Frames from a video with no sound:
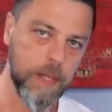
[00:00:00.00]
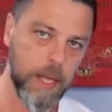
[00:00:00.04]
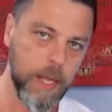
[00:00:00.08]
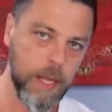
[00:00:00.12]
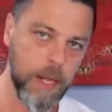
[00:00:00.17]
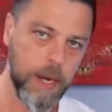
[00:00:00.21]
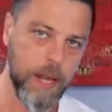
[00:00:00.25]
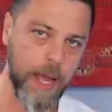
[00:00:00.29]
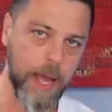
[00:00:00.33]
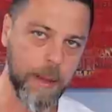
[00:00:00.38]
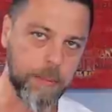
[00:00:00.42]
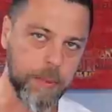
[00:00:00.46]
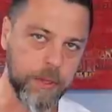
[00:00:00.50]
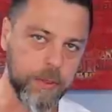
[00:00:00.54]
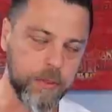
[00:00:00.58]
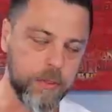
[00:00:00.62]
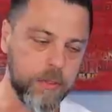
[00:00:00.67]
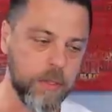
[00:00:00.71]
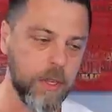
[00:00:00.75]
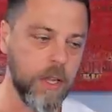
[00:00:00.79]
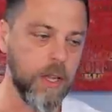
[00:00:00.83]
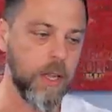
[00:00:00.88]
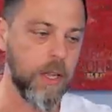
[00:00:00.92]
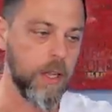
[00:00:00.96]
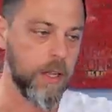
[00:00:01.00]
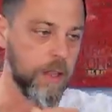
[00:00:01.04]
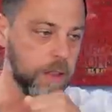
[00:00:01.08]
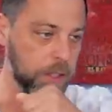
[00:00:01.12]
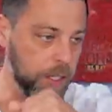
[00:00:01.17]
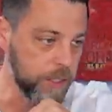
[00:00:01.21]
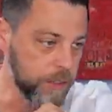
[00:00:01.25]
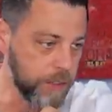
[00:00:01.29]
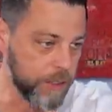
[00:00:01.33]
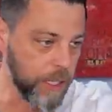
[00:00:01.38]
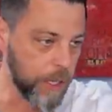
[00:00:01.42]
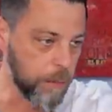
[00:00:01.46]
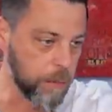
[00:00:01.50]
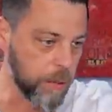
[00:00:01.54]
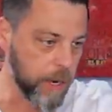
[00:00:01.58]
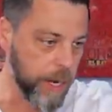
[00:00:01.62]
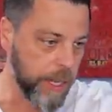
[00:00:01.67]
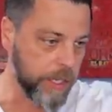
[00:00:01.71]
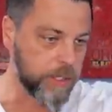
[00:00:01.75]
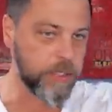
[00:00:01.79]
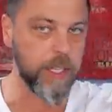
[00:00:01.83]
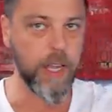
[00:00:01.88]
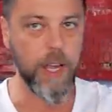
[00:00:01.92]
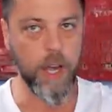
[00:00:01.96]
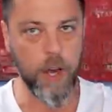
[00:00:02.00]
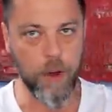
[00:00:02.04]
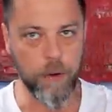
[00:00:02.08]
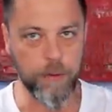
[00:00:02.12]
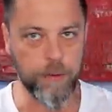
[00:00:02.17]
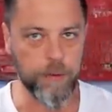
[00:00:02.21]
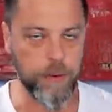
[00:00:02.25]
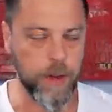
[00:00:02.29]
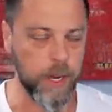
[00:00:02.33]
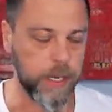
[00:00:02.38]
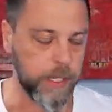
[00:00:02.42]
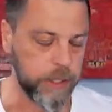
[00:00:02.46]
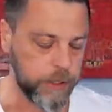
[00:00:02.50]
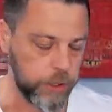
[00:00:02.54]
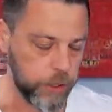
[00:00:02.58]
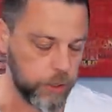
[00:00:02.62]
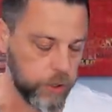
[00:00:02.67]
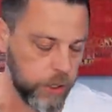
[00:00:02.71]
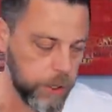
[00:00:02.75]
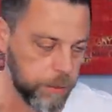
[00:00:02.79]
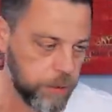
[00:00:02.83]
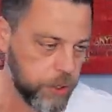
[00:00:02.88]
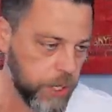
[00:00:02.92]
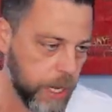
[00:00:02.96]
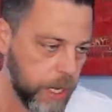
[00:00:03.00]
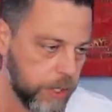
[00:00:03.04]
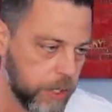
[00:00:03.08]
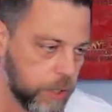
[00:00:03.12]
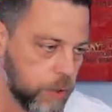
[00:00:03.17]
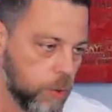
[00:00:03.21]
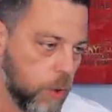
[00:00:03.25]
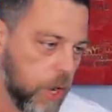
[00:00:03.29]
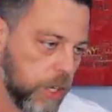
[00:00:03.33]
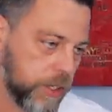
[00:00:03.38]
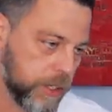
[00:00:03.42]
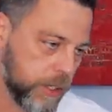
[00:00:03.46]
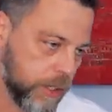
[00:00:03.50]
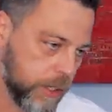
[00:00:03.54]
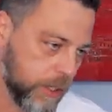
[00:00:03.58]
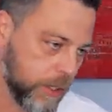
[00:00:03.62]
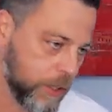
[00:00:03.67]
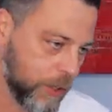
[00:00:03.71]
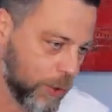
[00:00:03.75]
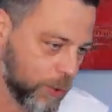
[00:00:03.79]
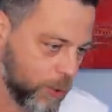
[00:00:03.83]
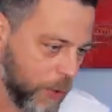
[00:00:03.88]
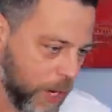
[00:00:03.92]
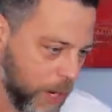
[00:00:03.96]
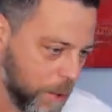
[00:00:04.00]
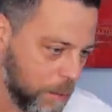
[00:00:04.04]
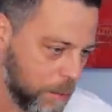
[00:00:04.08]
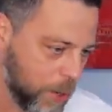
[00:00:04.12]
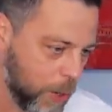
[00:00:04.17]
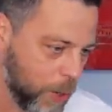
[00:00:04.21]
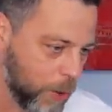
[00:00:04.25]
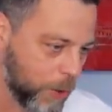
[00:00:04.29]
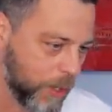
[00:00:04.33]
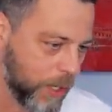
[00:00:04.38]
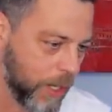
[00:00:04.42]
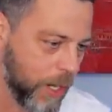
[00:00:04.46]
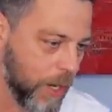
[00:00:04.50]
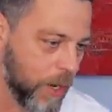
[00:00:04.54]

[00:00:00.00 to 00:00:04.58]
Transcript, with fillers: It happens. This thing breaks, oh, f it's a cheap Chinese watch, and this is why it broke.